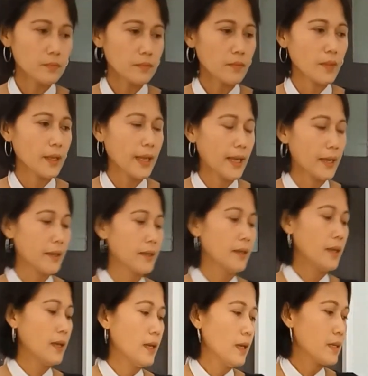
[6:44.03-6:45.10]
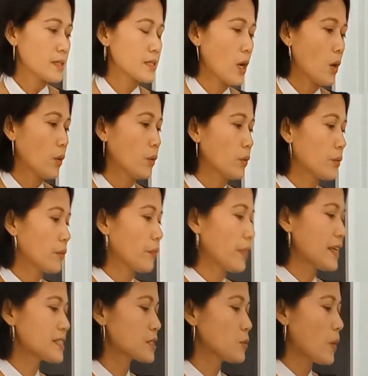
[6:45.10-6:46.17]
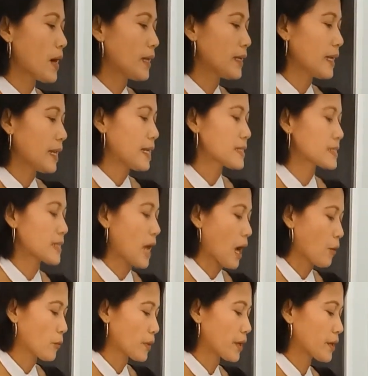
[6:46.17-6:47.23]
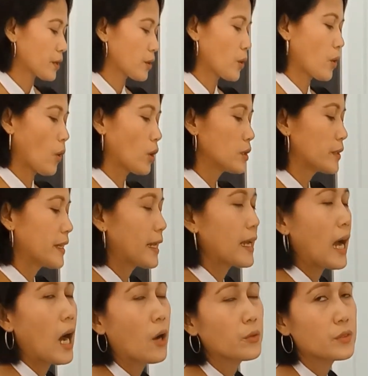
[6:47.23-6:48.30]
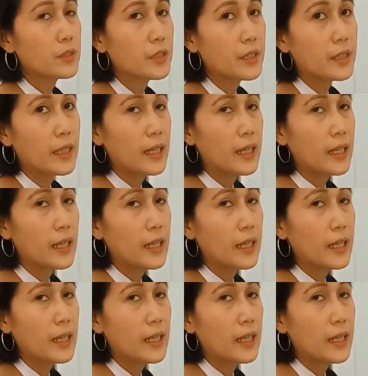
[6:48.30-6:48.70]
Okay. So, this one is our colony counter,